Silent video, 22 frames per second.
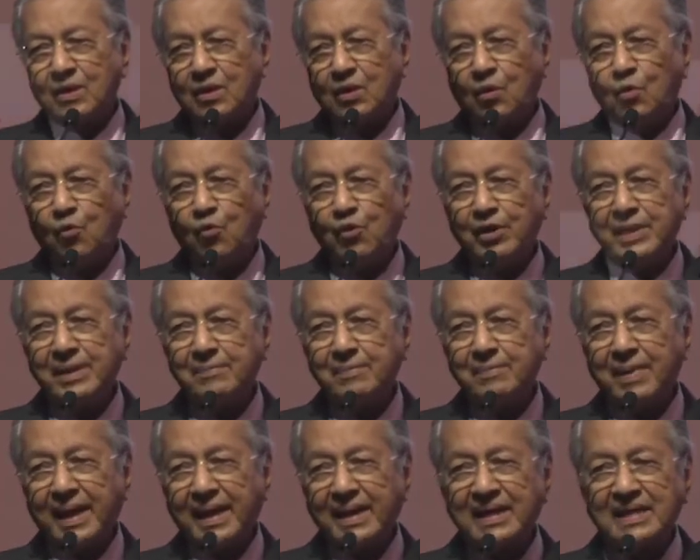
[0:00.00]
Going
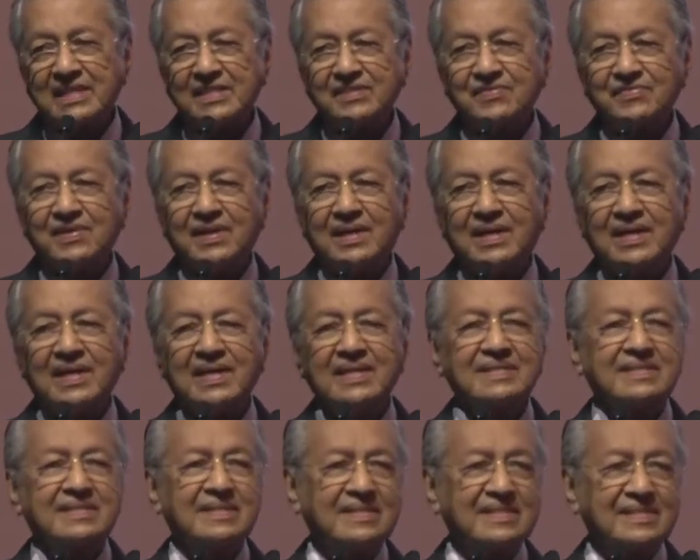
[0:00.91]
back as far as
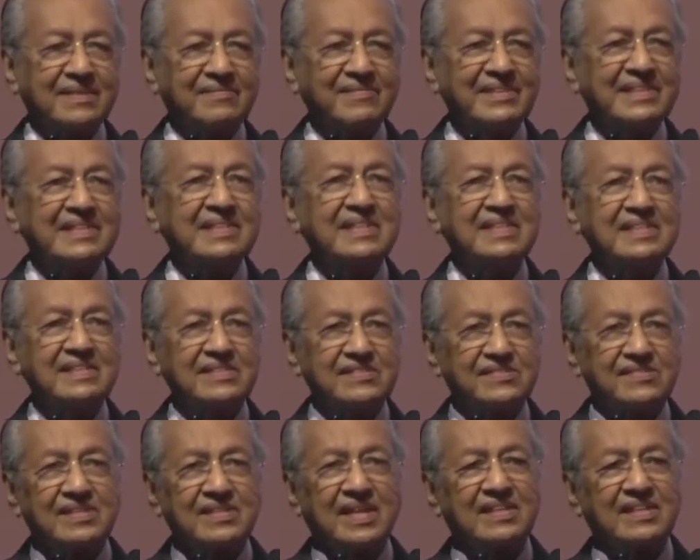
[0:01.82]
the 17th
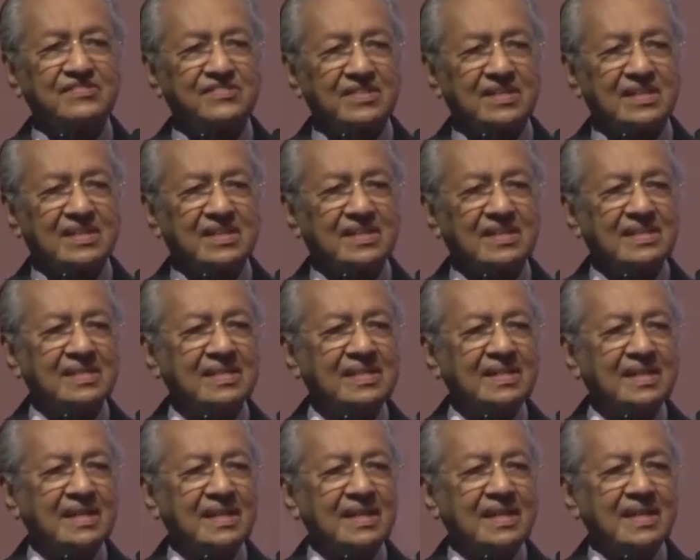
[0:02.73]
century,
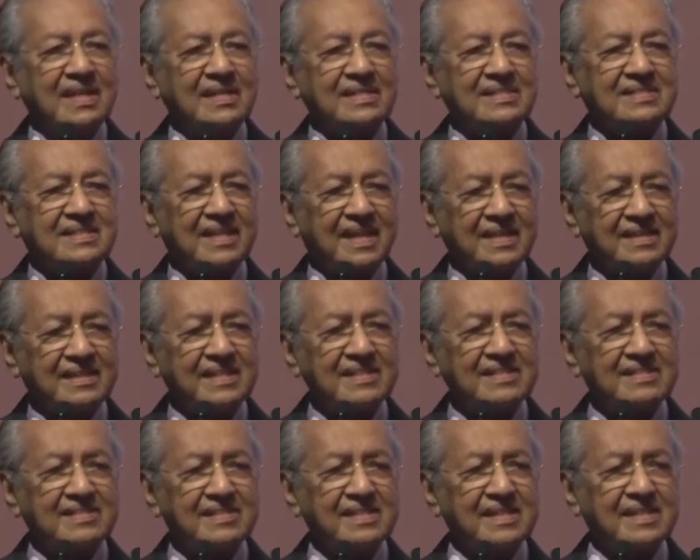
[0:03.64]

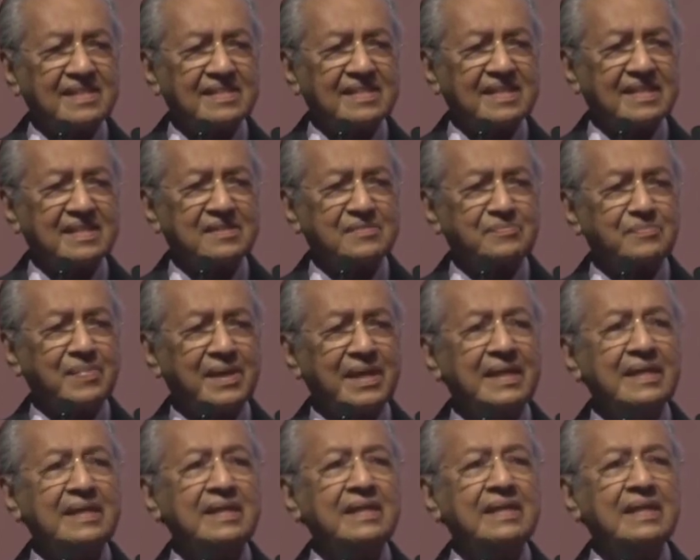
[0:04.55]
statistics has
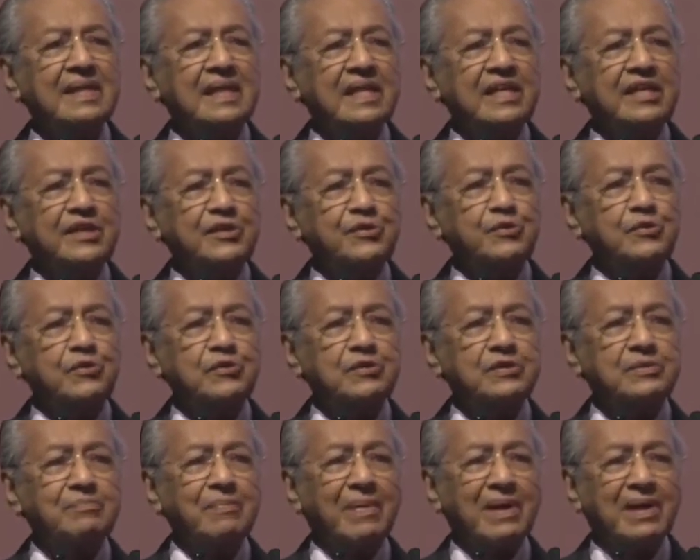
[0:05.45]
been
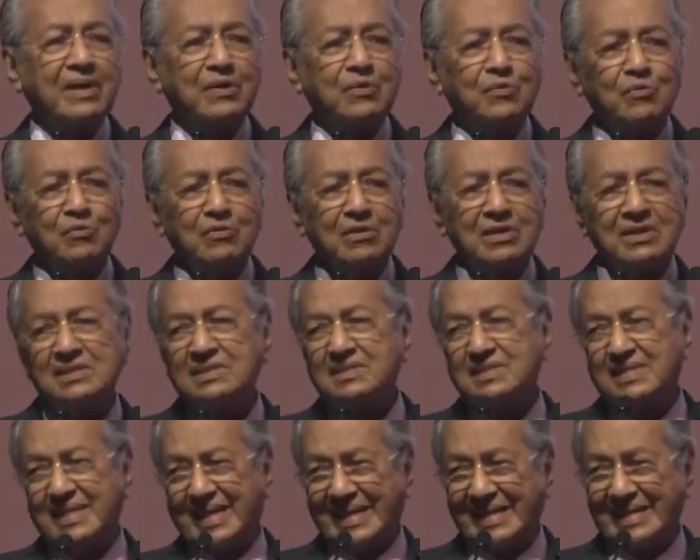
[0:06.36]
used by rulers and